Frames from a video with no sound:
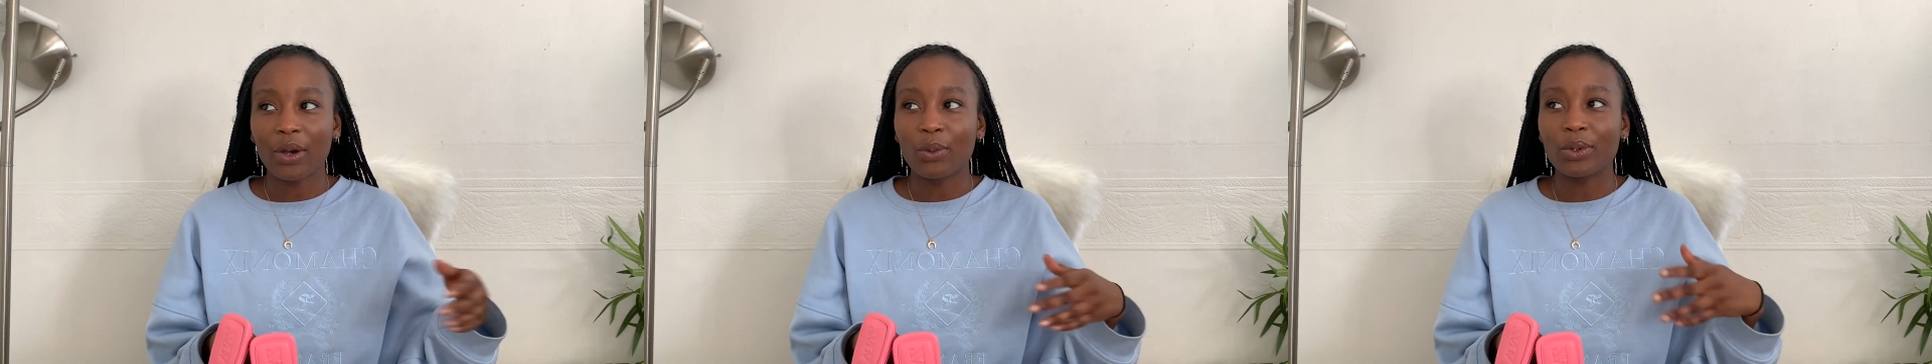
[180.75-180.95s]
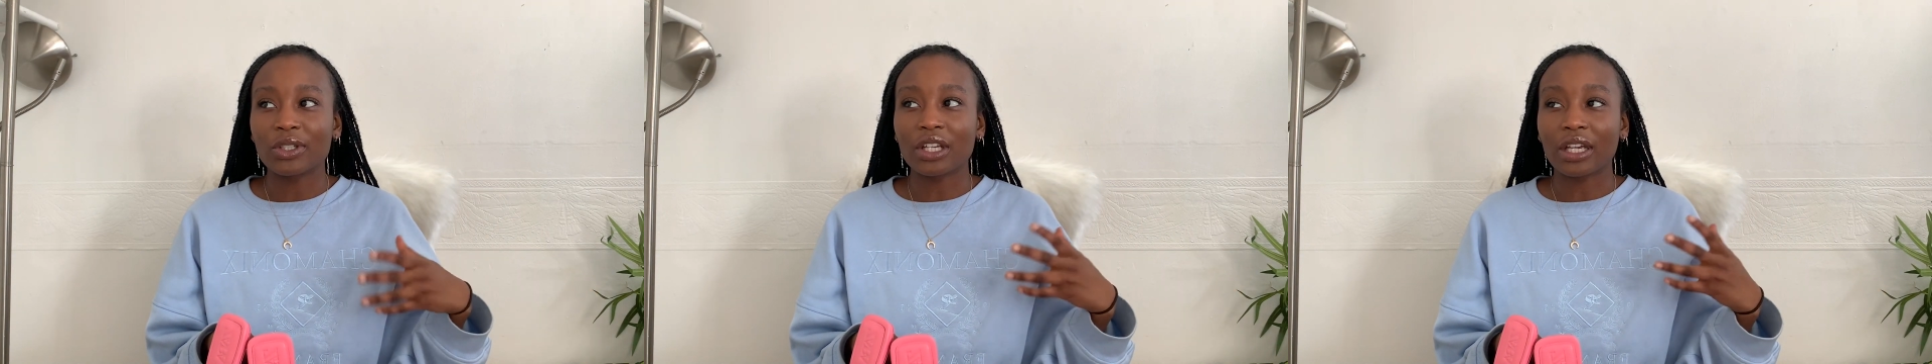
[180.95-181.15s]

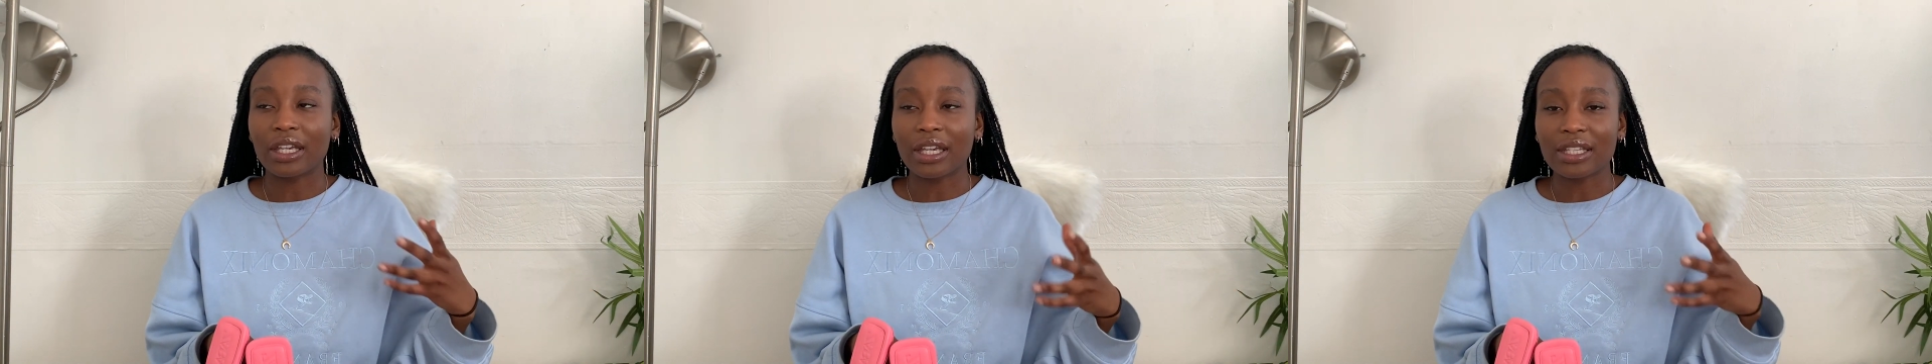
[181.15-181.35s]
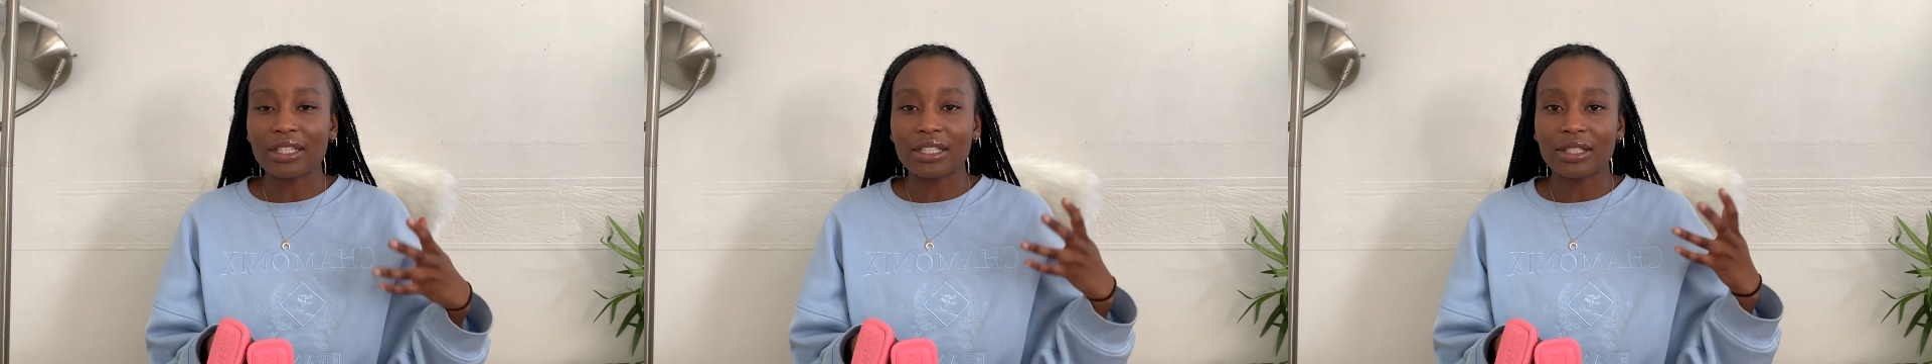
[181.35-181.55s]
which I
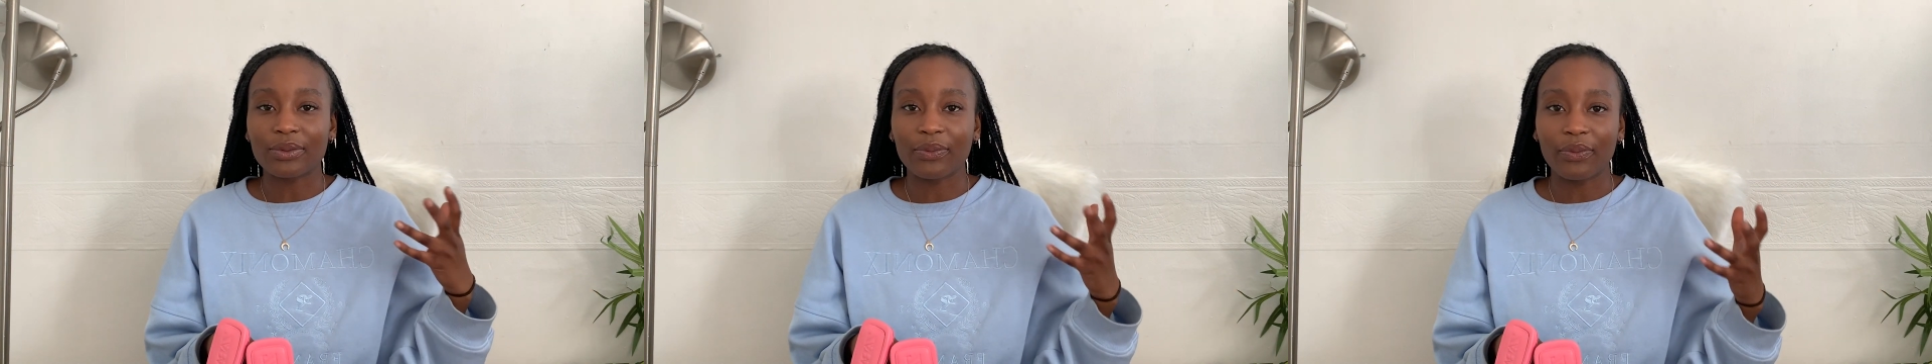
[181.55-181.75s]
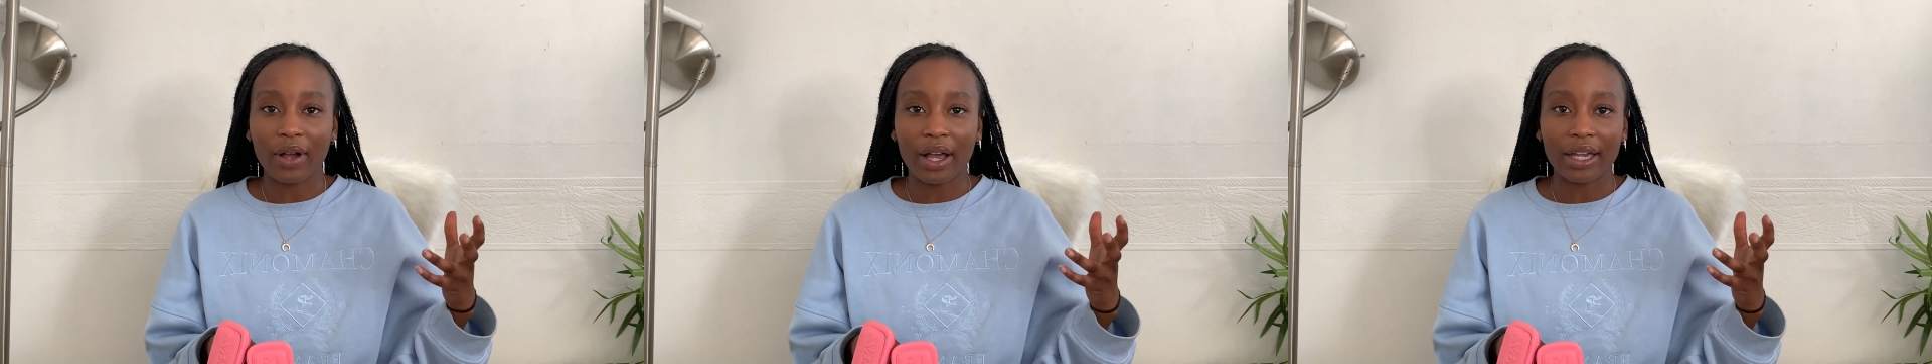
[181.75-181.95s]
guess is
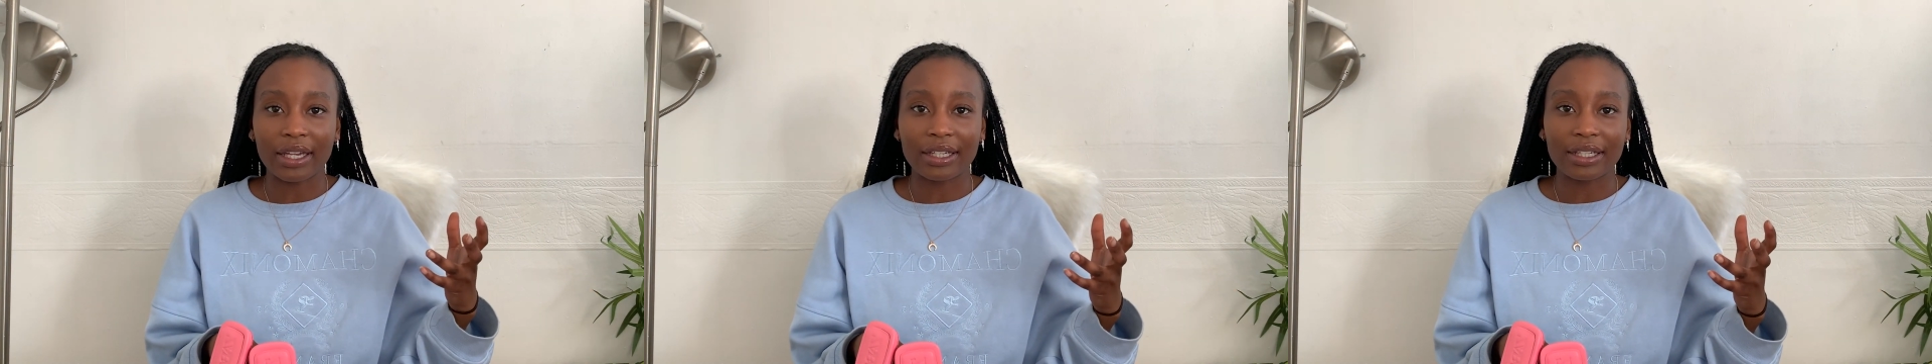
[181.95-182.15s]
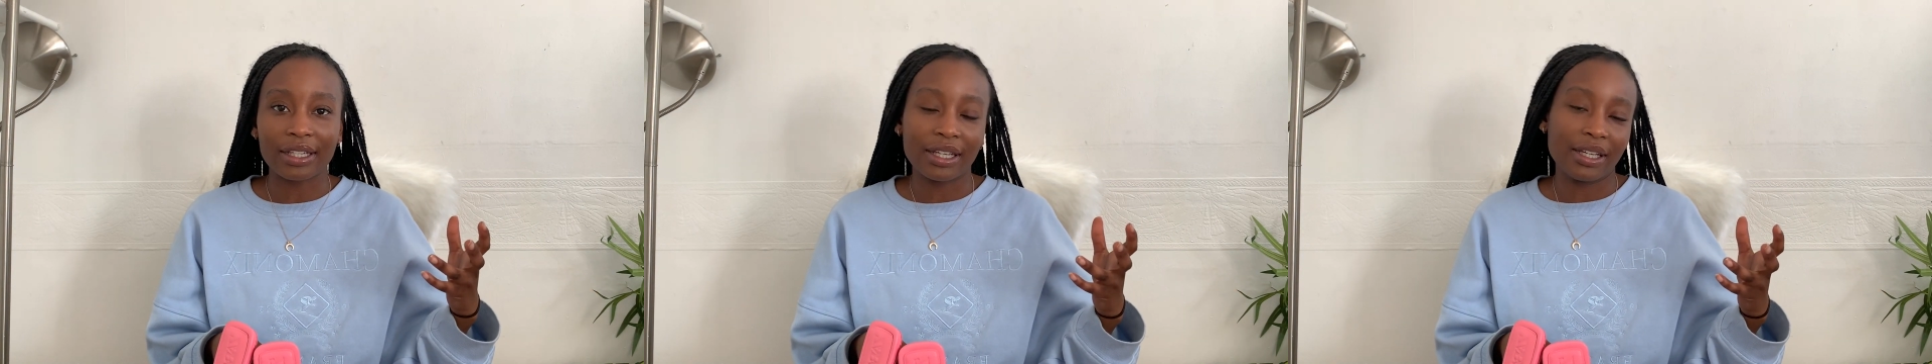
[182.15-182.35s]

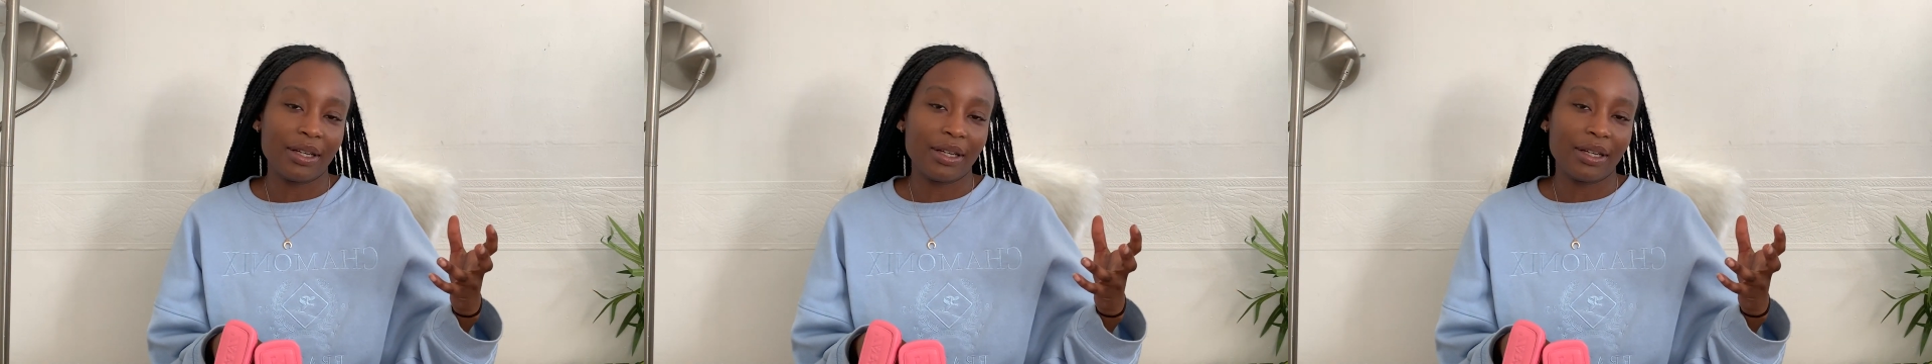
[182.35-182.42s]
fine.